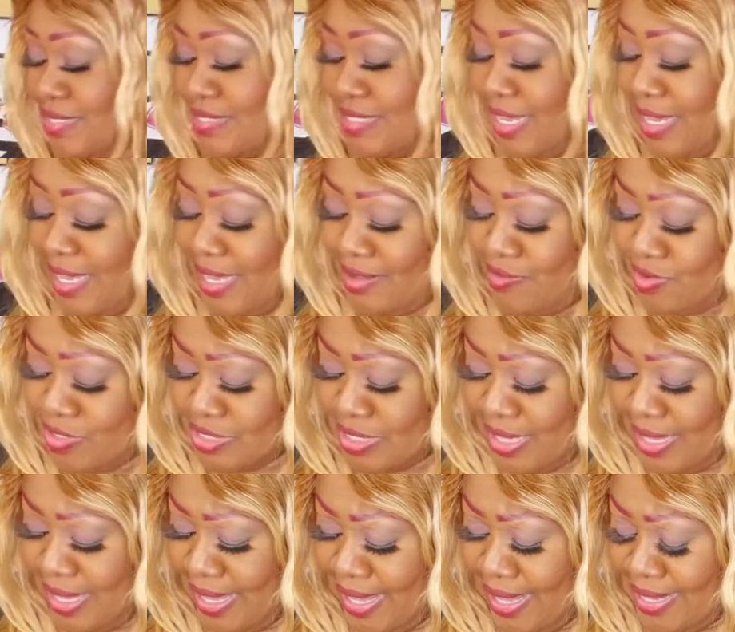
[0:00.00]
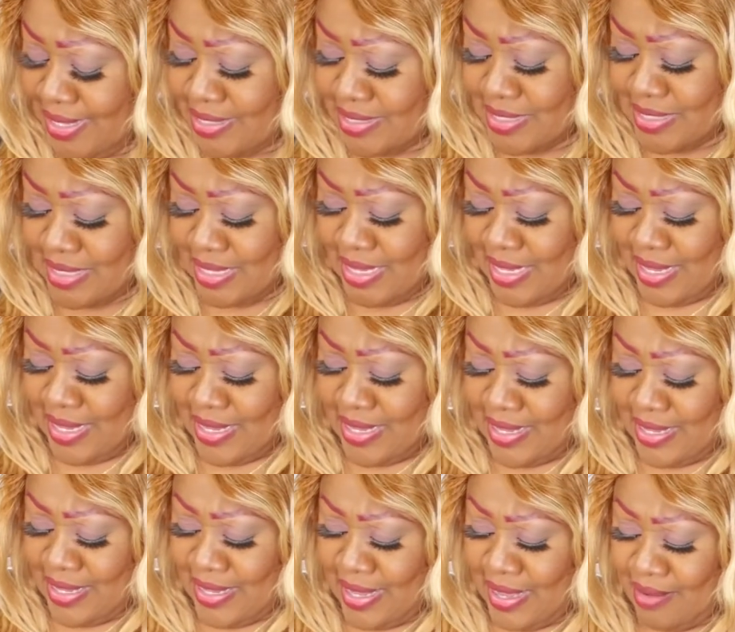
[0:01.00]
There, it was an 8.
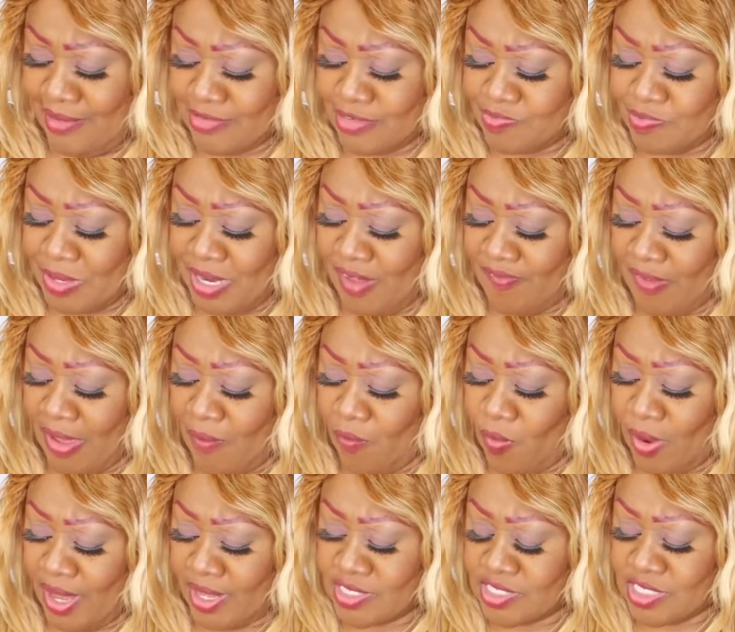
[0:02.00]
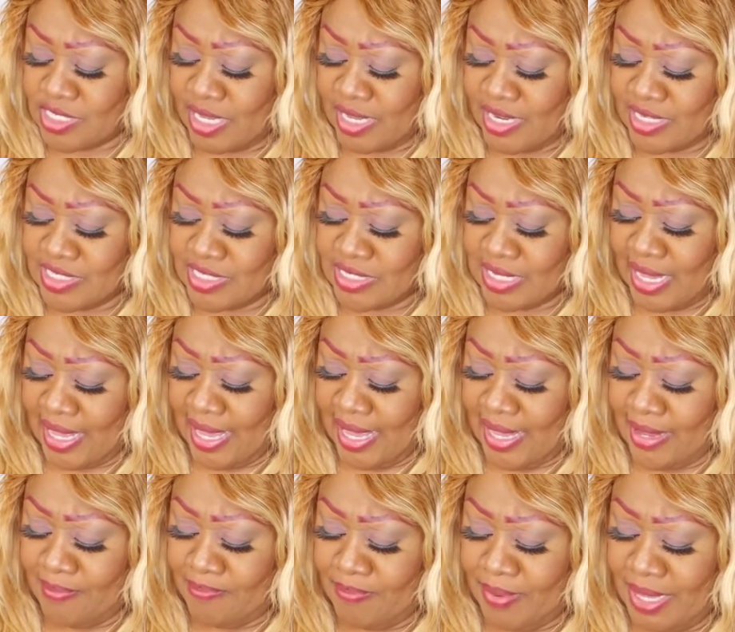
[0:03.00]
Yes, but if I wear, yeah, this is an
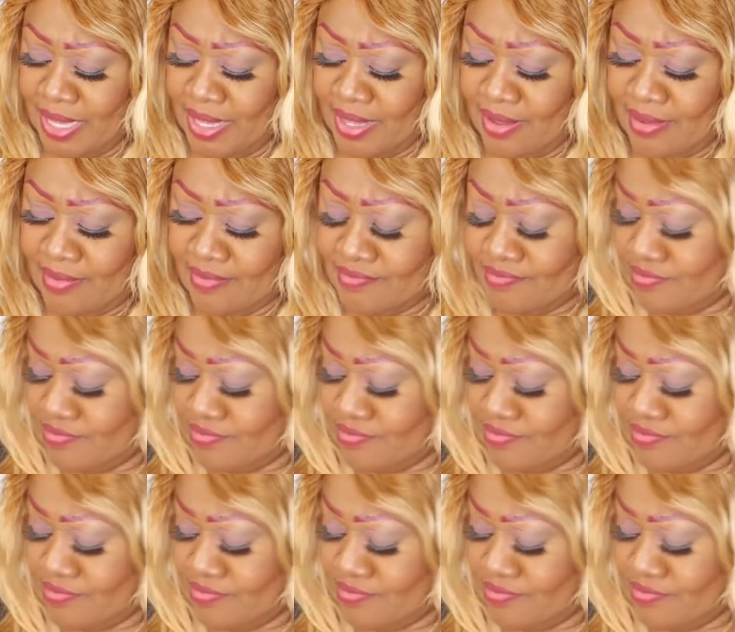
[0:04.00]
8B.